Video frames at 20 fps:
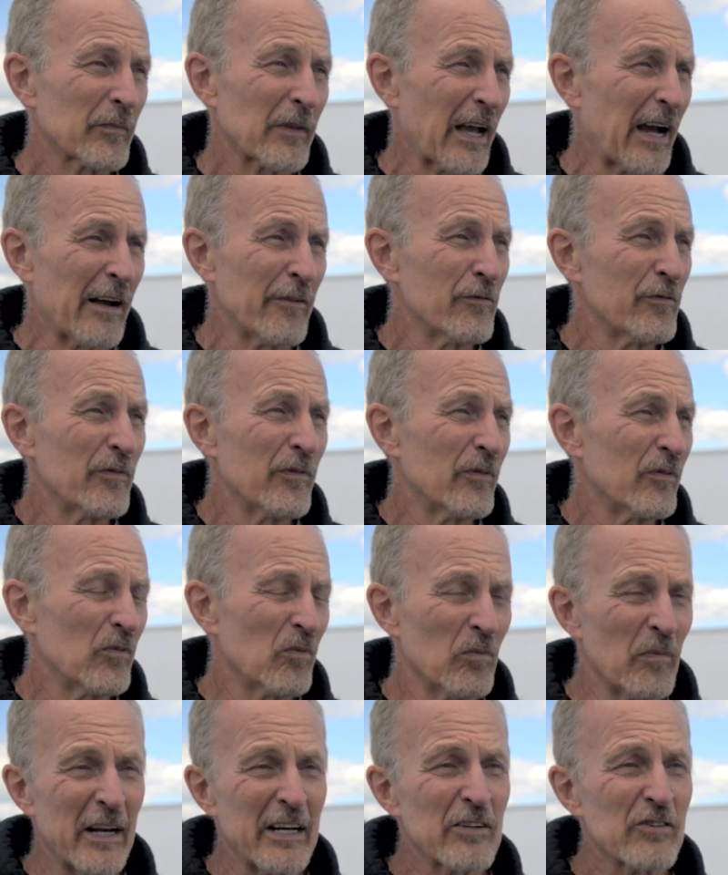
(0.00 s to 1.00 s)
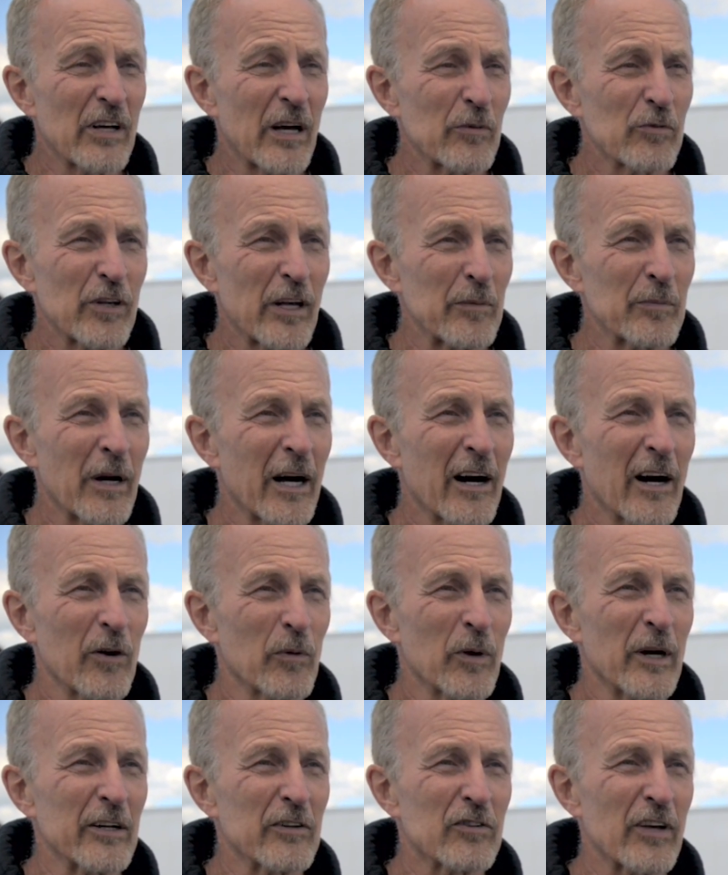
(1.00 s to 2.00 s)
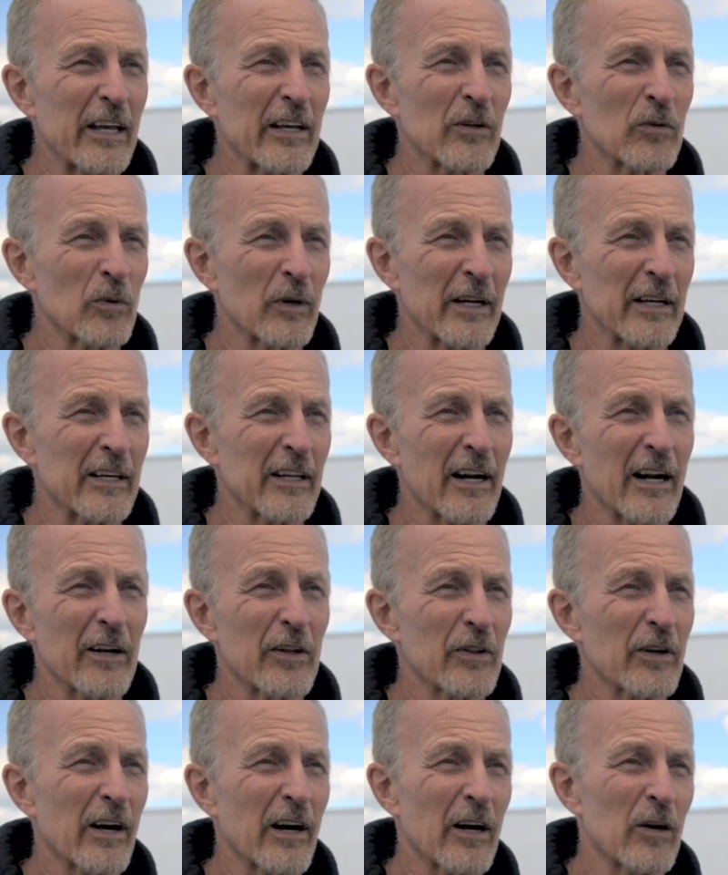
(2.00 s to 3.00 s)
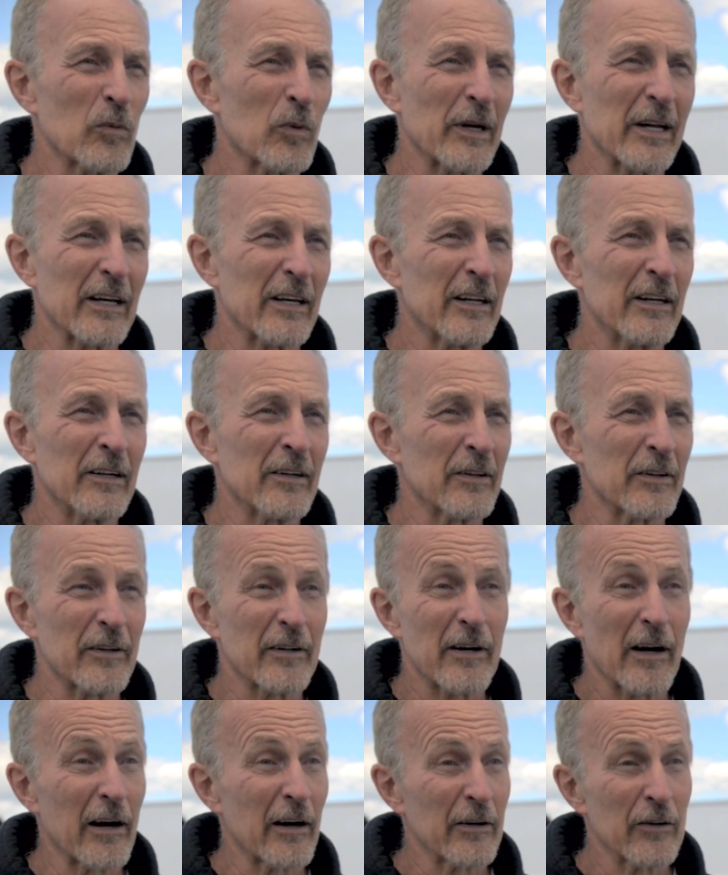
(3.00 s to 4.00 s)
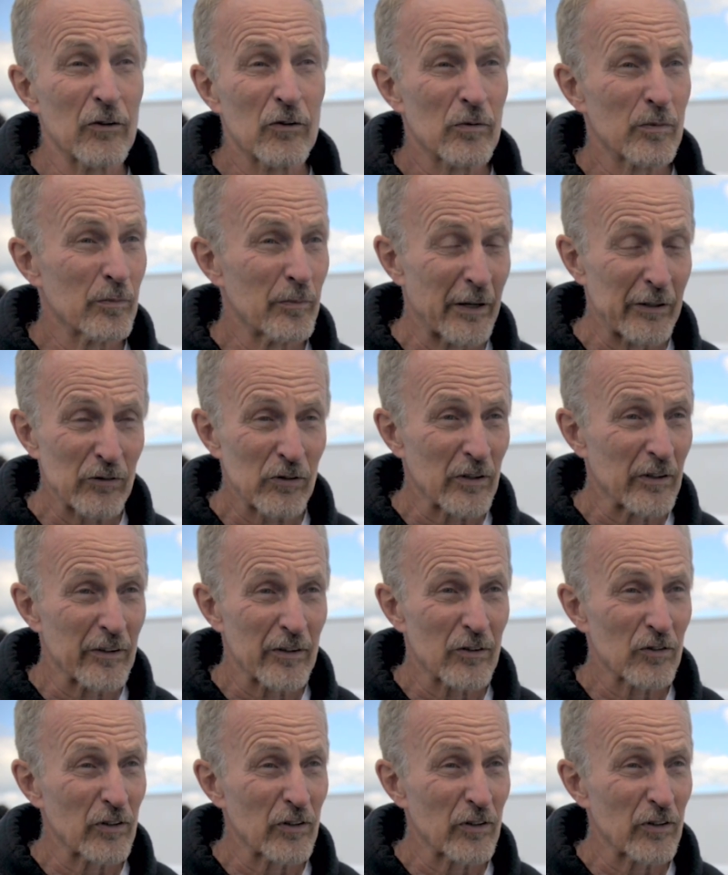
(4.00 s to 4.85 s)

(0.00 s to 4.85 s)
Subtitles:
I've many times had my heart rate taken when I get out of the car and when I get into the car, and it's basically the